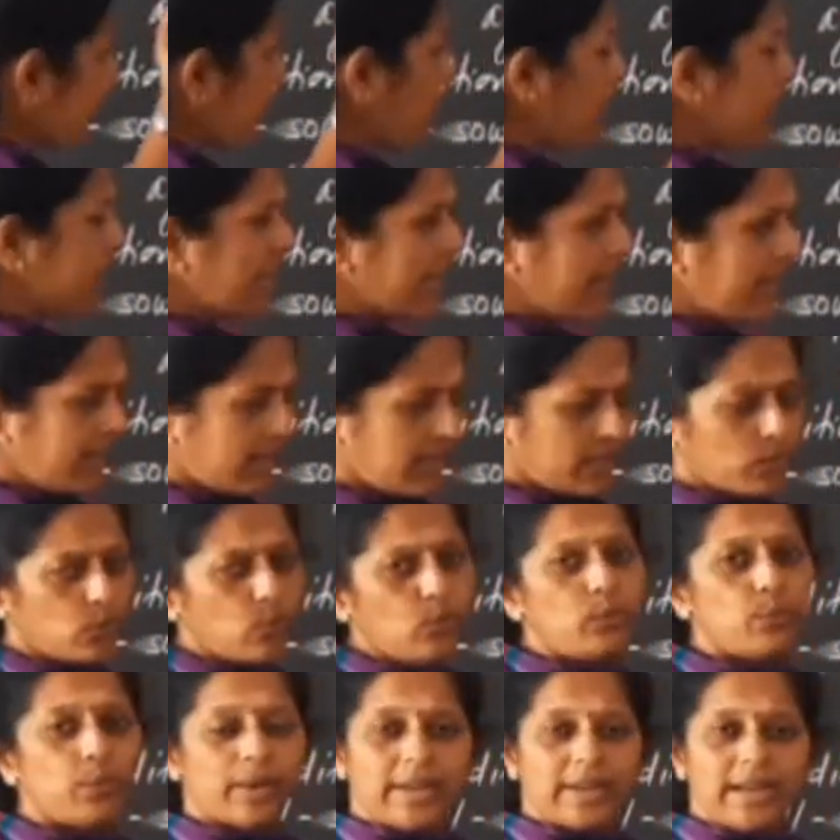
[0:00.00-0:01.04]
which are in a
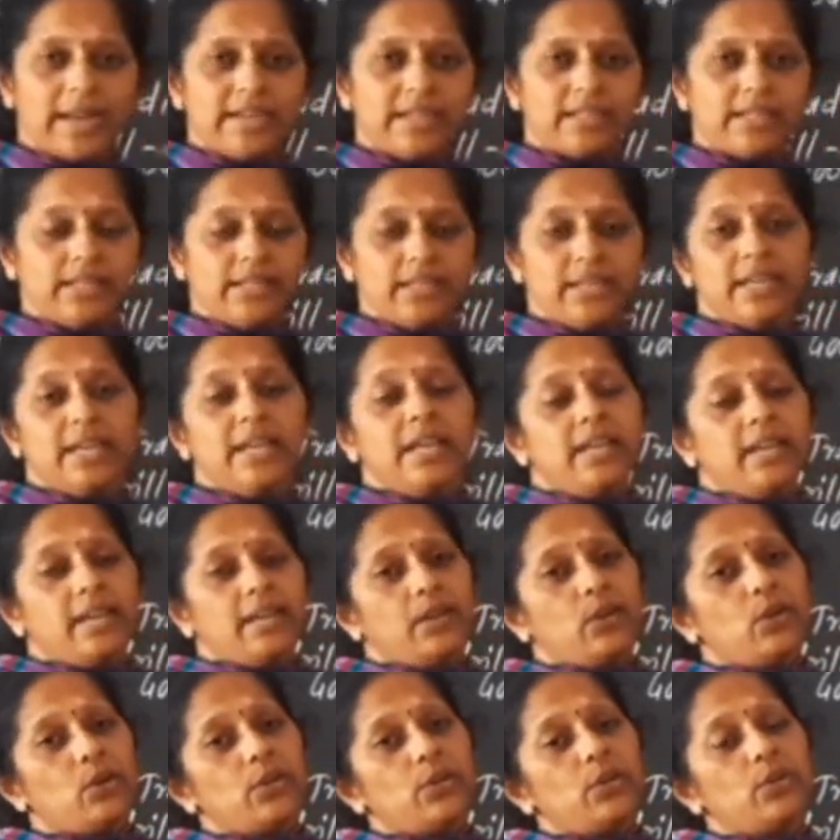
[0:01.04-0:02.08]
good variety. You
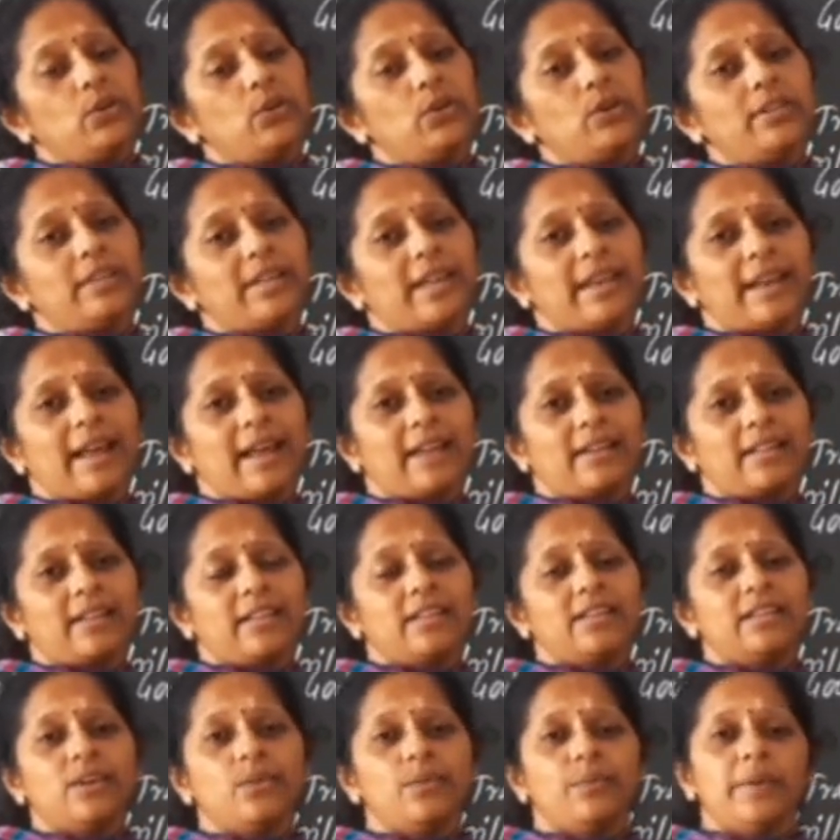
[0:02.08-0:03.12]
know there are
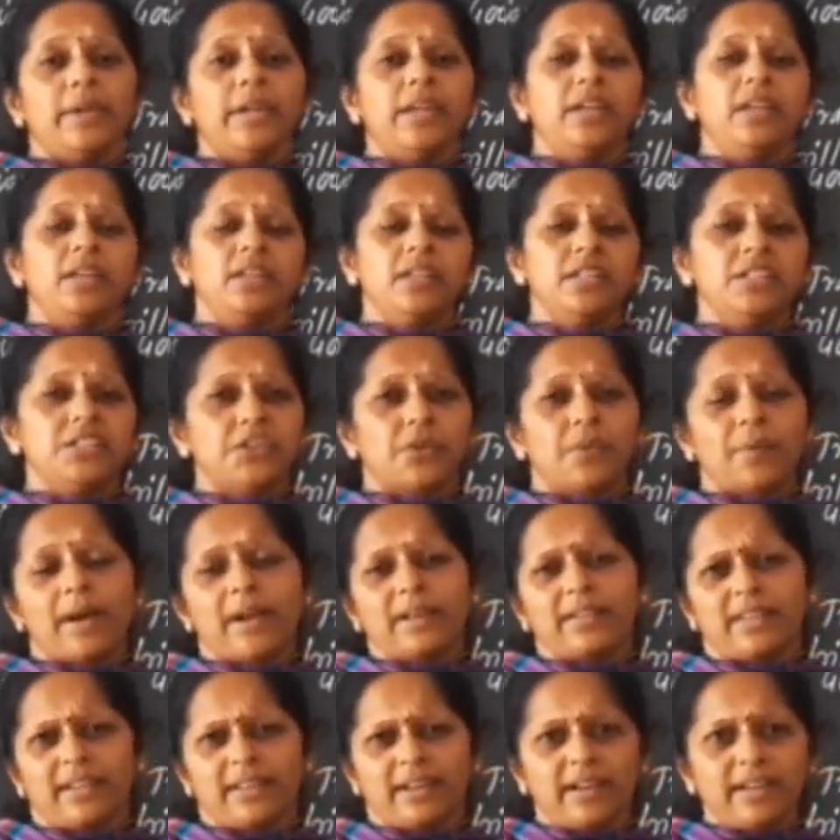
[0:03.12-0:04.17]
in the wheat, in
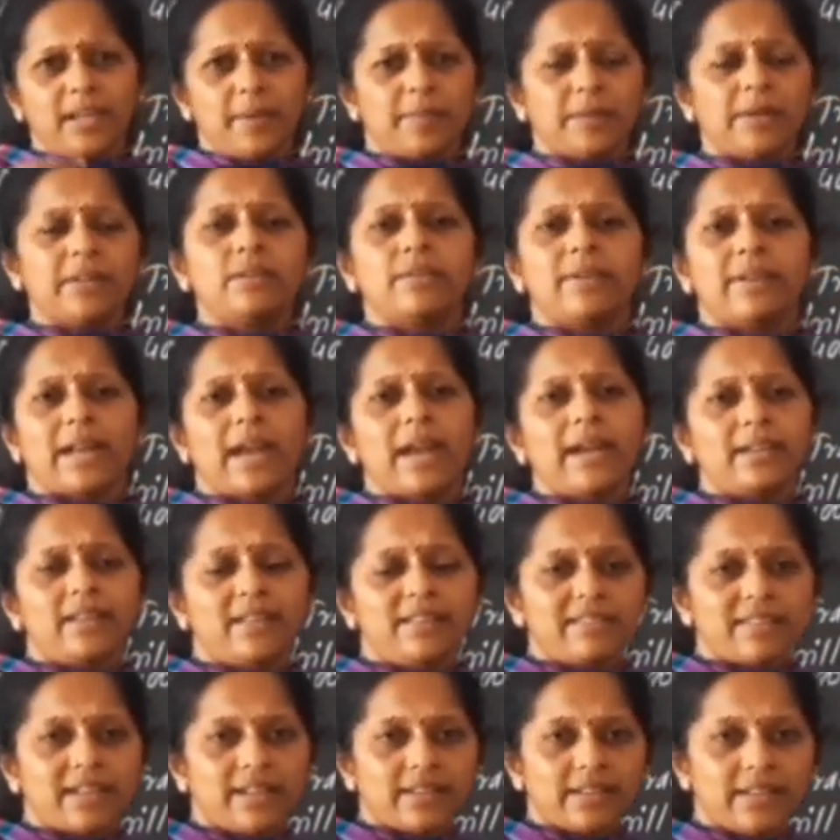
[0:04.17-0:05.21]
jawar, there are different
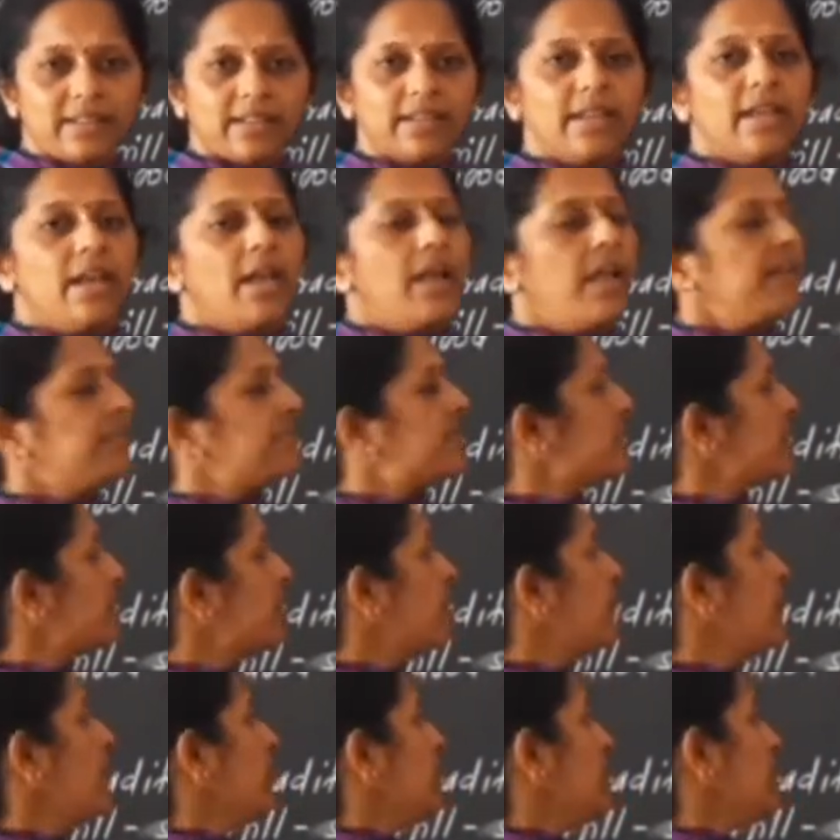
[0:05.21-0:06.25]
varieties are there, and
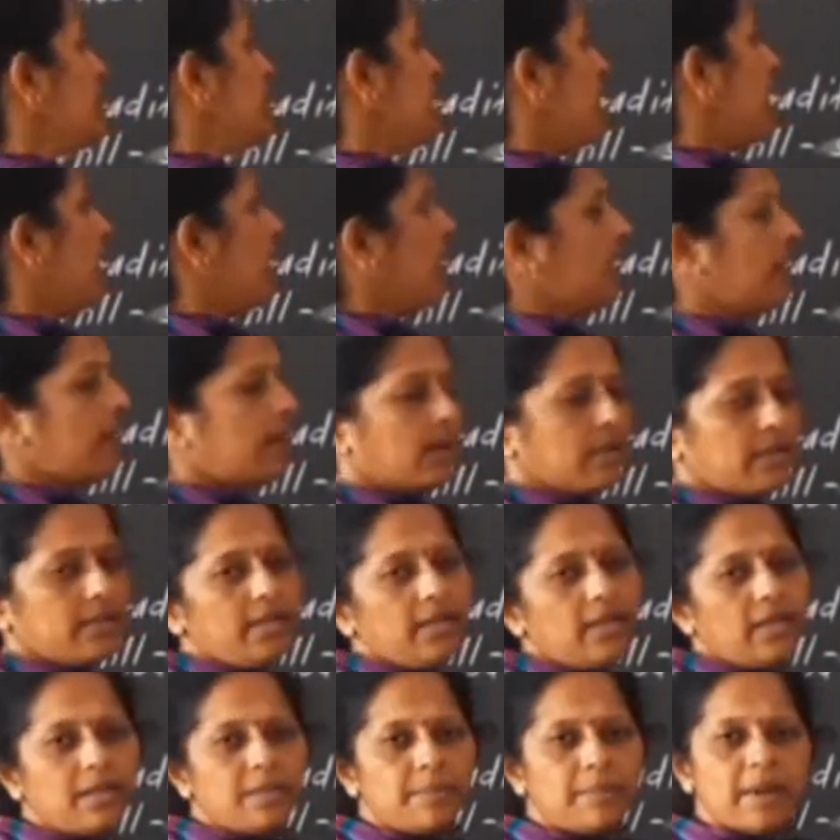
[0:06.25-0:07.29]
so you have
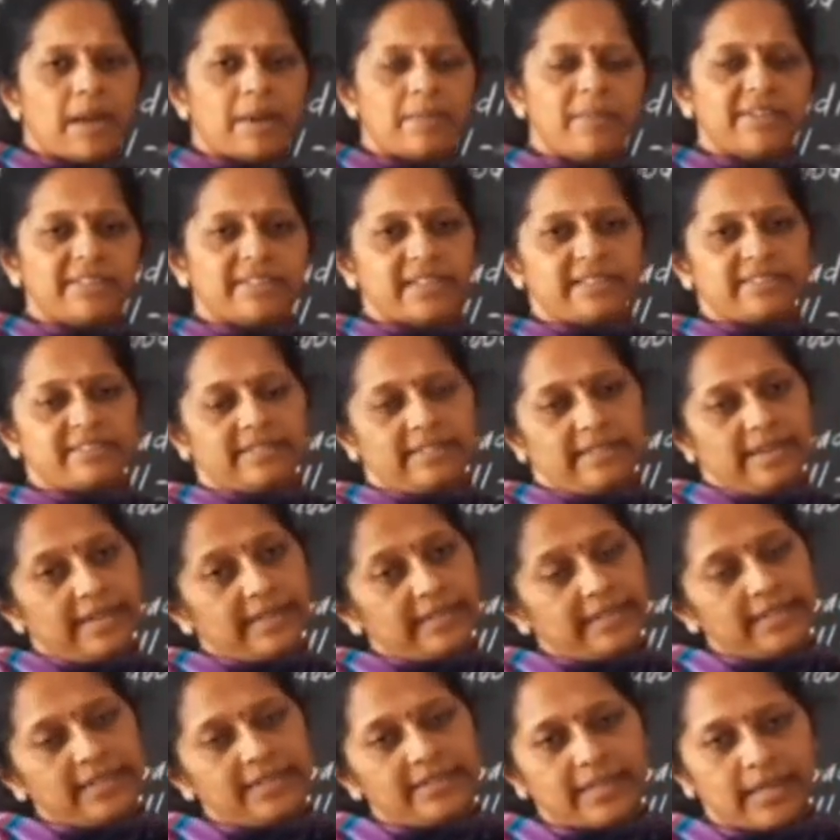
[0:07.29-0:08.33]
here farmers are
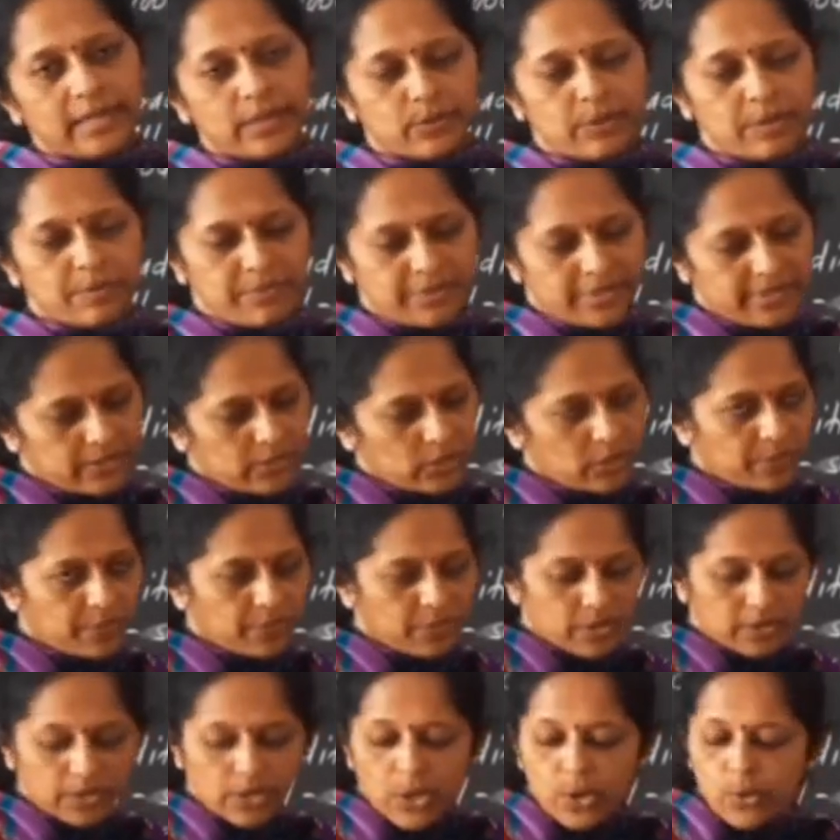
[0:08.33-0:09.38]
selecting that one first of
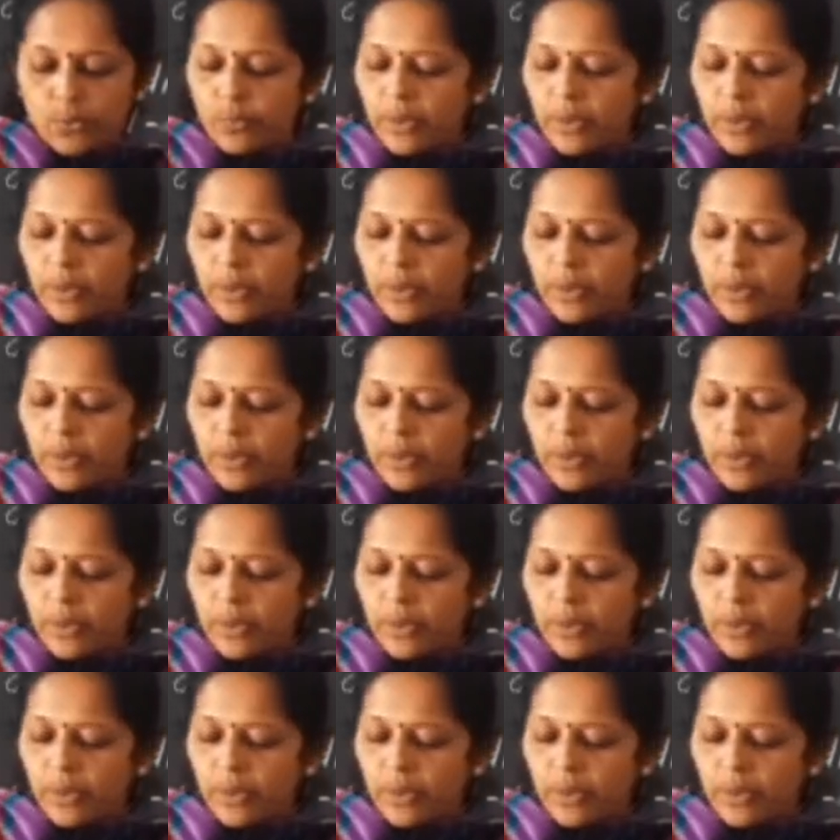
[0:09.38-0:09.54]
all.